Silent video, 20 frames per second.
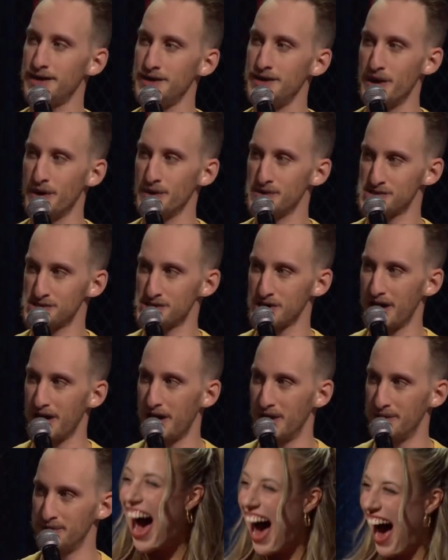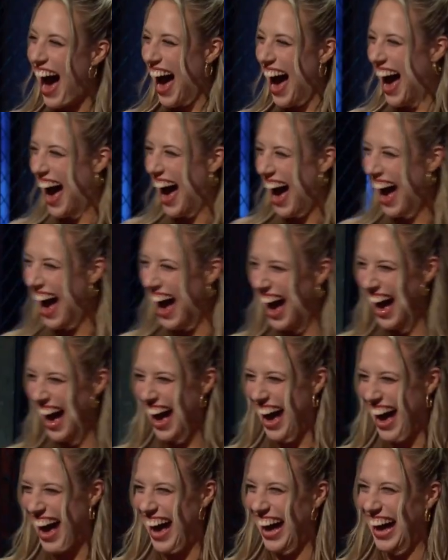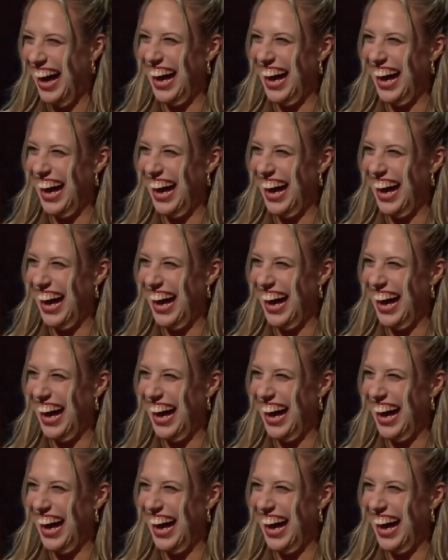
Nose Job. Is there a